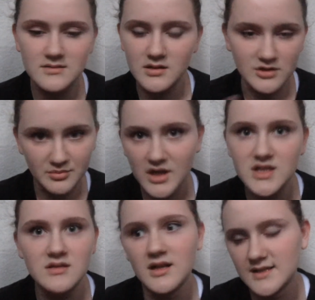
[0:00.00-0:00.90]
you know,
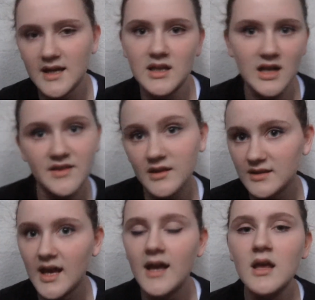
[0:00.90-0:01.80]
depression, anxiety, anything
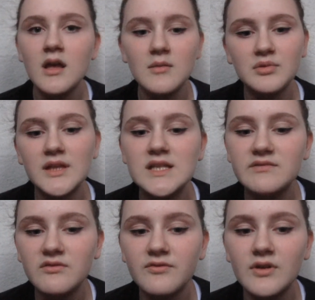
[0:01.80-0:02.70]
like that, please
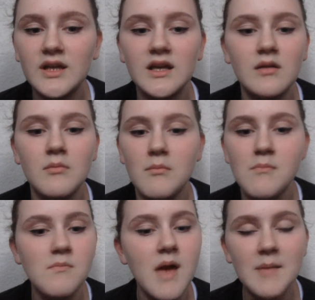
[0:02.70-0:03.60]
feel free,
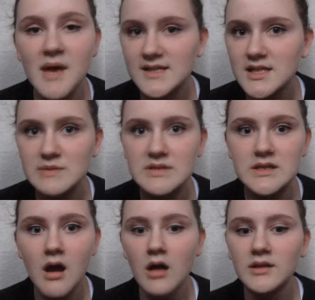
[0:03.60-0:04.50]
message
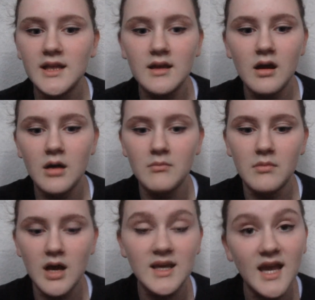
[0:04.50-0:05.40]
me. I'll link
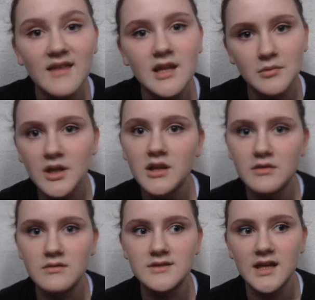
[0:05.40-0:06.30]
a Kick that I'm going to
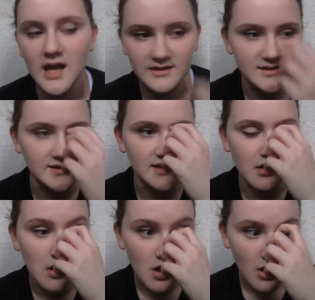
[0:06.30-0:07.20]
use. I had this
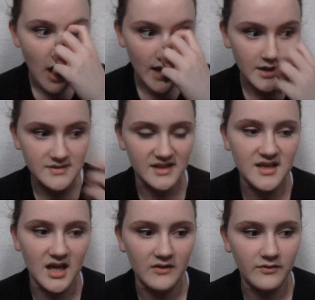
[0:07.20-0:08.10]
idea. I can use a
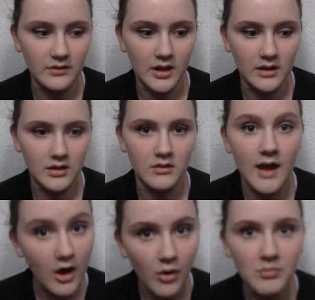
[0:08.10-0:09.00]
Kick for, like, you know,
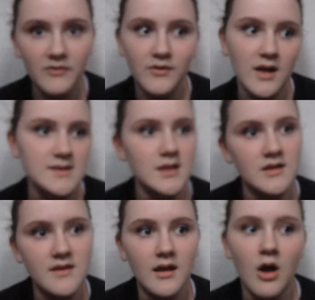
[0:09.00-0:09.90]
help. If you guys need
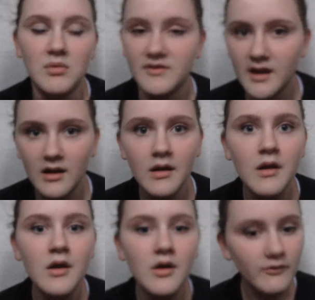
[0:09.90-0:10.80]
anything, I'll be there
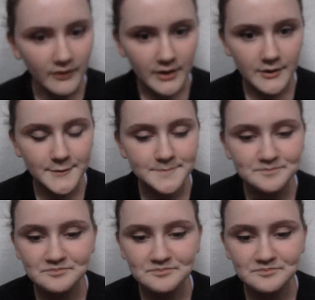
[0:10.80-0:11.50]
for you.